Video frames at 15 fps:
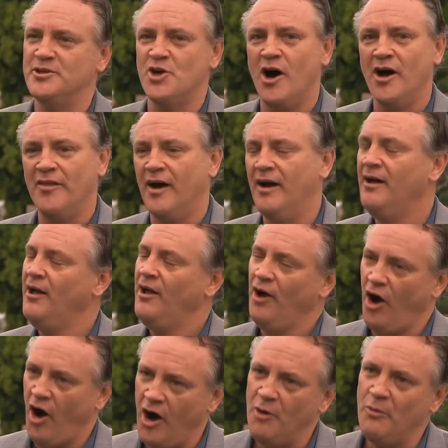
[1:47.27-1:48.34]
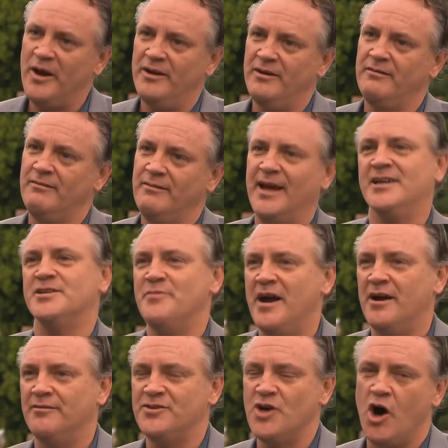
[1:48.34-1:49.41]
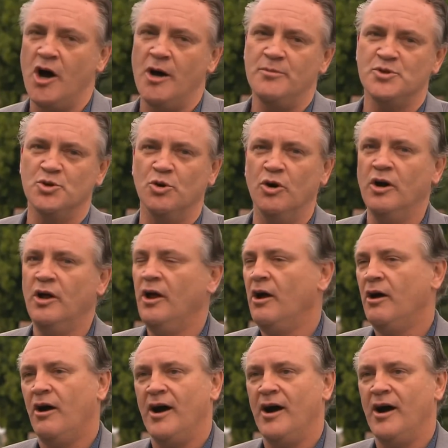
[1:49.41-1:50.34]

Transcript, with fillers: It's either I went X amount of times or